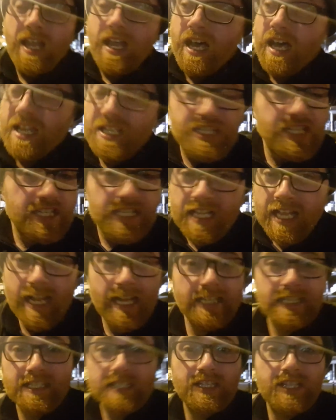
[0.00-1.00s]
I just
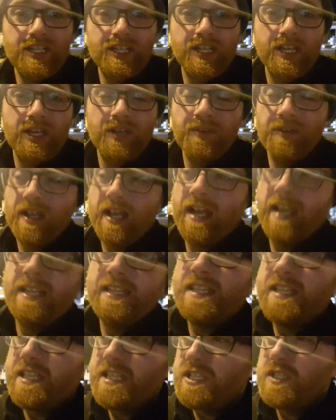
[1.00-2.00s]
can't, you know.
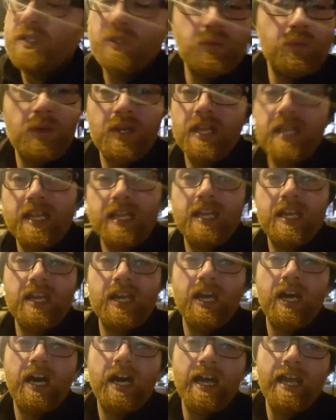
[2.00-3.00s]
And this week
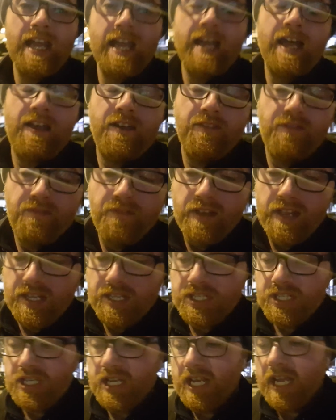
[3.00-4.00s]
I have
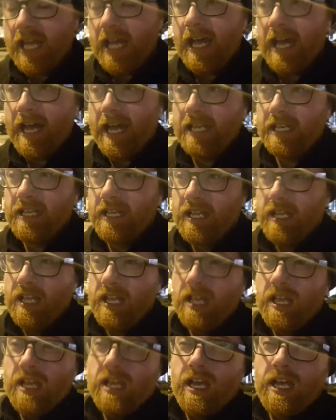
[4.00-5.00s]
literally had
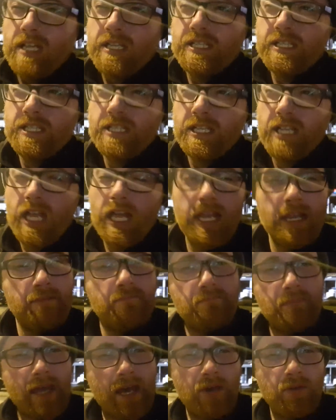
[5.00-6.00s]
a slight
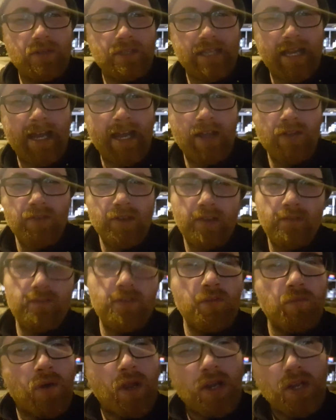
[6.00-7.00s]
meltdown, if
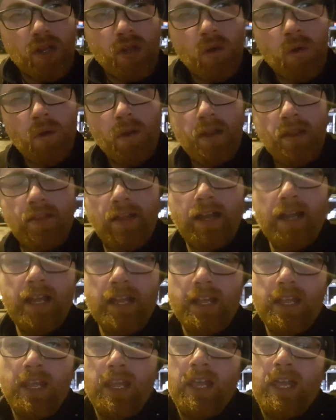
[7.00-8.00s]
you want to call it that,
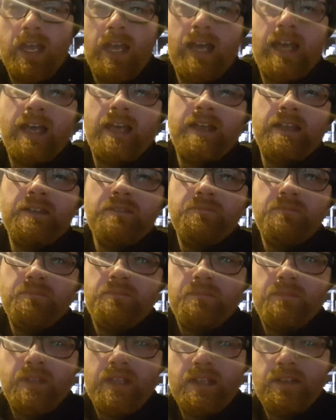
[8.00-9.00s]
and
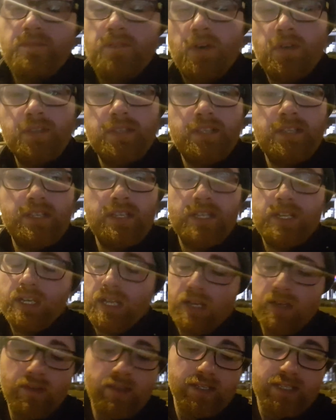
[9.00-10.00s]
Yvonne, you
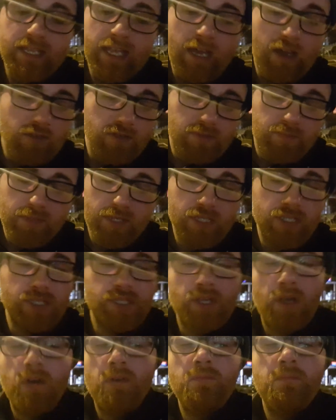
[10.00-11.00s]
know, has helped me
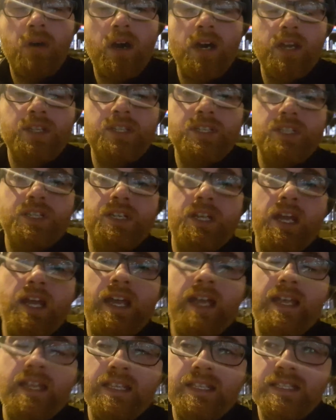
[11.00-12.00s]
so much,
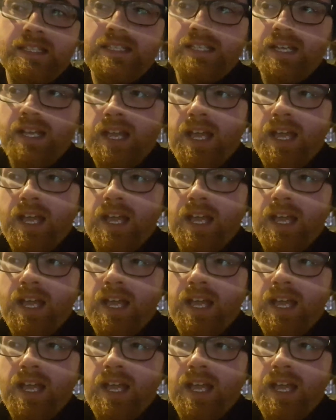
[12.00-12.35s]
and